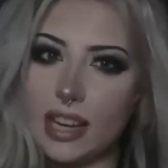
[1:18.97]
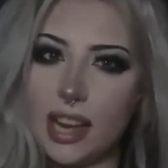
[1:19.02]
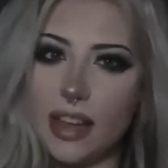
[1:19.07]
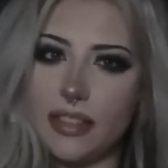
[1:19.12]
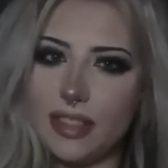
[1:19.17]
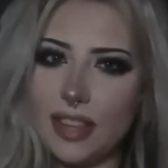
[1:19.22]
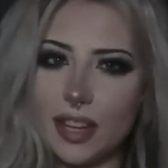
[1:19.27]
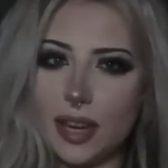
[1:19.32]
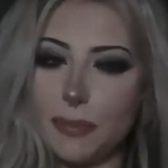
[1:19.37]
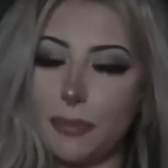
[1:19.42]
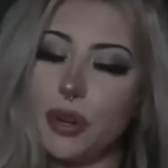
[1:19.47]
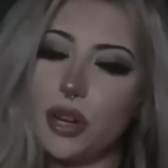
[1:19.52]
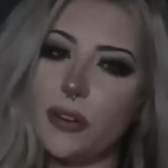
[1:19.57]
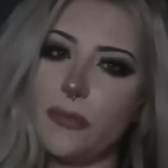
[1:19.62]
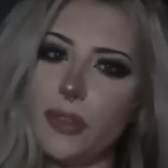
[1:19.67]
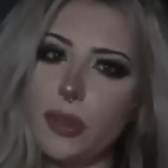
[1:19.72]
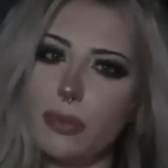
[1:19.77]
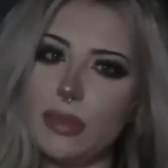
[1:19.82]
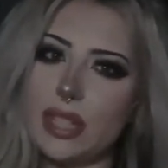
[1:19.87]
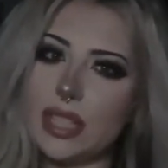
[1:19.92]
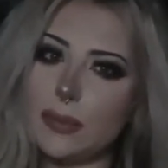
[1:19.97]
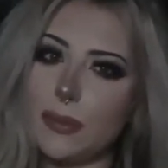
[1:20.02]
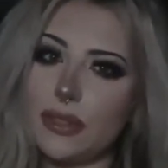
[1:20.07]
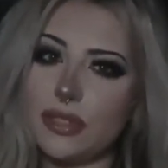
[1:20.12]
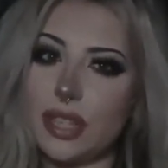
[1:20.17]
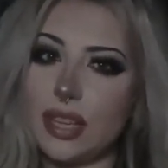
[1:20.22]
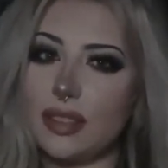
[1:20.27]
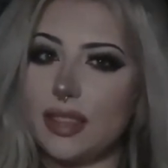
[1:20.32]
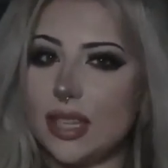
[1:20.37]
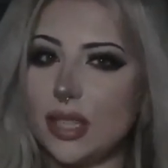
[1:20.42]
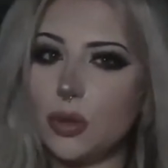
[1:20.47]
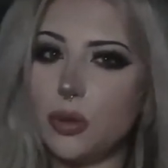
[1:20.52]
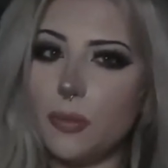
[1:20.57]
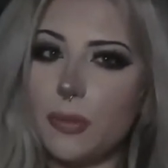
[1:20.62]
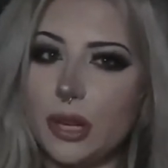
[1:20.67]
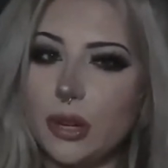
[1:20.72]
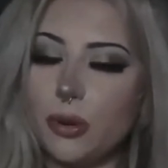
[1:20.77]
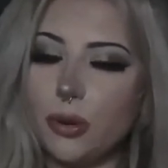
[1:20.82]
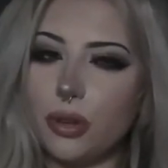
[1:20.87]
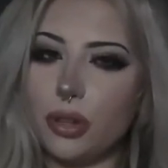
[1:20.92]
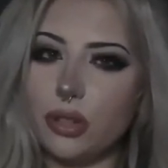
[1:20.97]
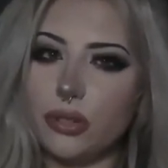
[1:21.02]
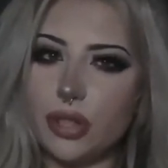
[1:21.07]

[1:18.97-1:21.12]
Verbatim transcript: I think a perfume that smells like this would be cool.